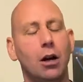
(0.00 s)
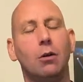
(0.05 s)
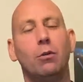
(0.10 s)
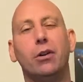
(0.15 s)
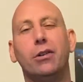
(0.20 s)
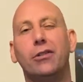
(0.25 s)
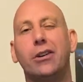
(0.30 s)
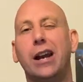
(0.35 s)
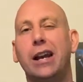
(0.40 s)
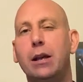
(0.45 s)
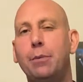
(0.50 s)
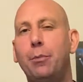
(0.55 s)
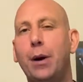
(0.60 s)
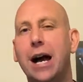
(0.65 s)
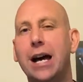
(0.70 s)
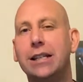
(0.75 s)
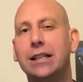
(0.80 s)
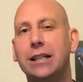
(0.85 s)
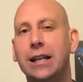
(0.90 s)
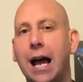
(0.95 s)
whether any
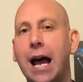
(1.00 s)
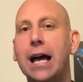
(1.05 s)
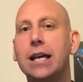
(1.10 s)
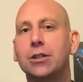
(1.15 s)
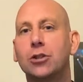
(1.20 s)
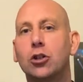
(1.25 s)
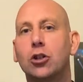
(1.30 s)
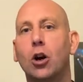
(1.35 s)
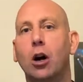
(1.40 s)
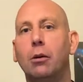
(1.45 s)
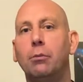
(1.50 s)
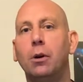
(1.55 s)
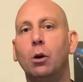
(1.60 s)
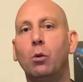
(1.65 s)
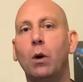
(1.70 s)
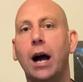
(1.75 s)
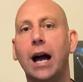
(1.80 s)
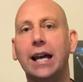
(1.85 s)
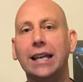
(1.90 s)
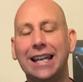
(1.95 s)
padding has come
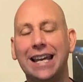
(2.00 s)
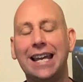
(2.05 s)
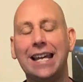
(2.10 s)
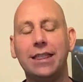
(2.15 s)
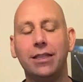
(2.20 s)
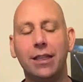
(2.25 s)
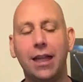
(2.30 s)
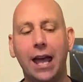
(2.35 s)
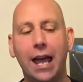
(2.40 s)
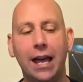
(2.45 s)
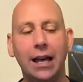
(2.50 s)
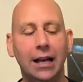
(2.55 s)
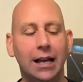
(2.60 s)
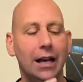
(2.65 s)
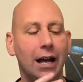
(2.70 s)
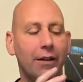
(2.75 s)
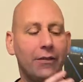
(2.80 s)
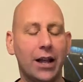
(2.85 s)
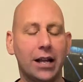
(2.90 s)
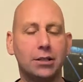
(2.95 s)
away in there
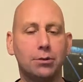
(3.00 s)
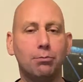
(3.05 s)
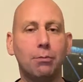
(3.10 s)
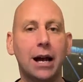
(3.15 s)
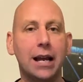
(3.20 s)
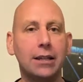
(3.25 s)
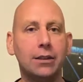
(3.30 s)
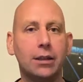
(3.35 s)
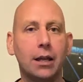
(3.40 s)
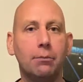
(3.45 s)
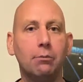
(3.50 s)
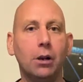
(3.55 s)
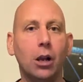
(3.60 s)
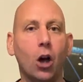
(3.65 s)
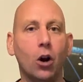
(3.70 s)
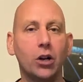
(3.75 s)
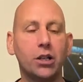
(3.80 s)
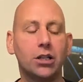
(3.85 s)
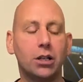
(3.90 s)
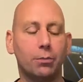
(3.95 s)
and that's made them
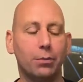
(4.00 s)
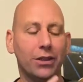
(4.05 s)
lighter.